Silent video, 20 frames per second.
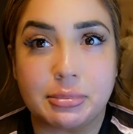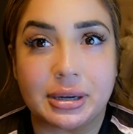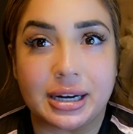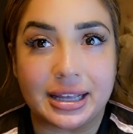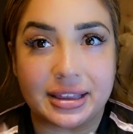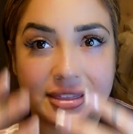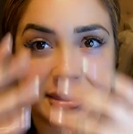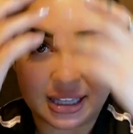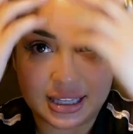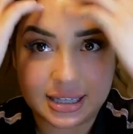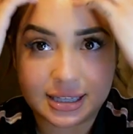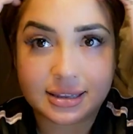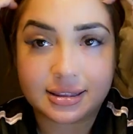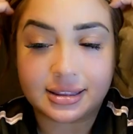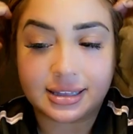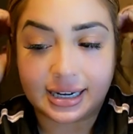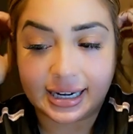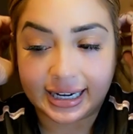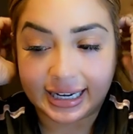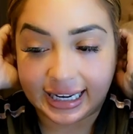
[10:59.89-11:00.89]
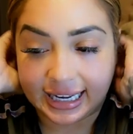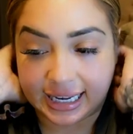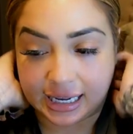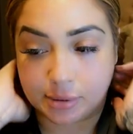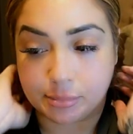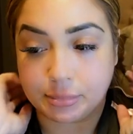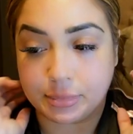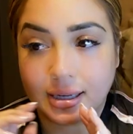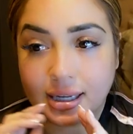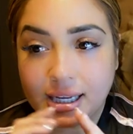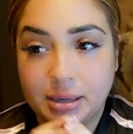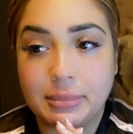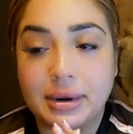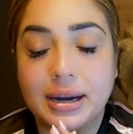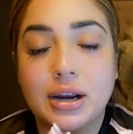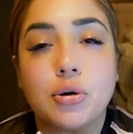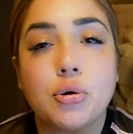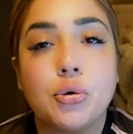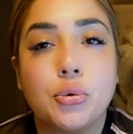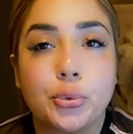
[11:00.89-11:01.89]
but I think that I am in
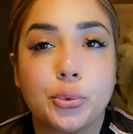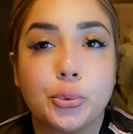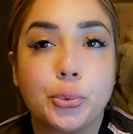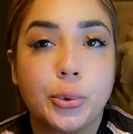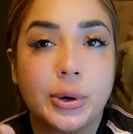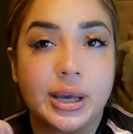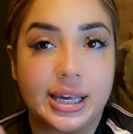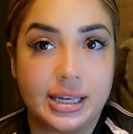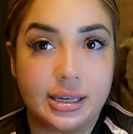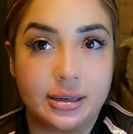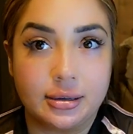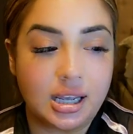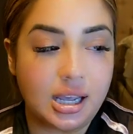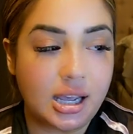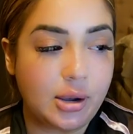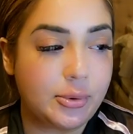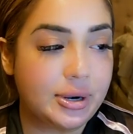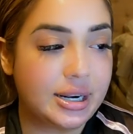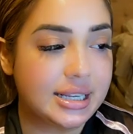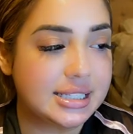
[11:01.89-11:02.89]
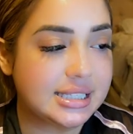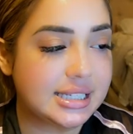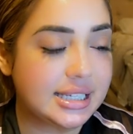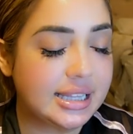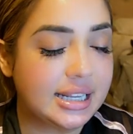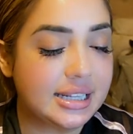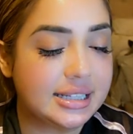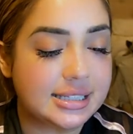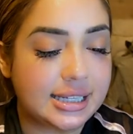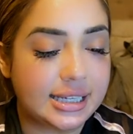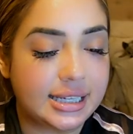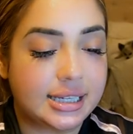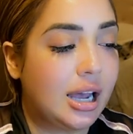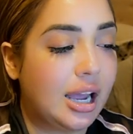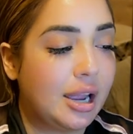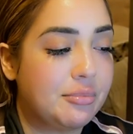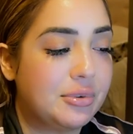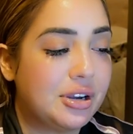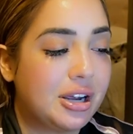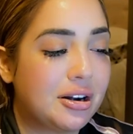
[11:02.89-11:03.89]
my own way. And when I say that, it's like,
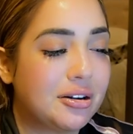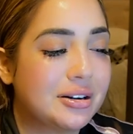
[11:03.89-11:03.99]
I'm not